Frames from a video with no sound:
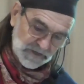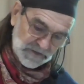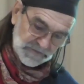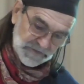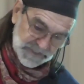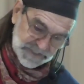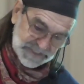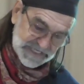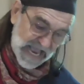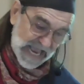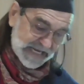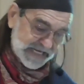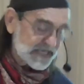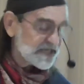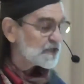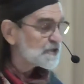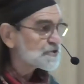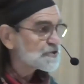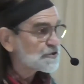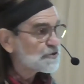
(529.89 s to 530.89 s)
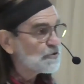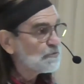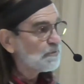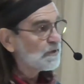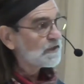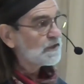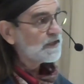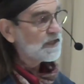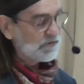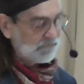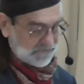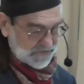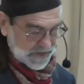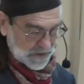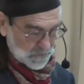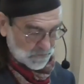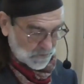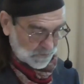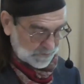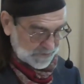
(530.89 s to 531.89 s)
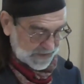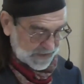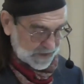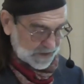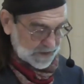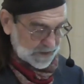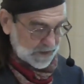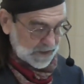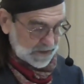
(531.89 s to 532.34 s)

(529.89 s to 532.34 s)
The second is to believe there will be a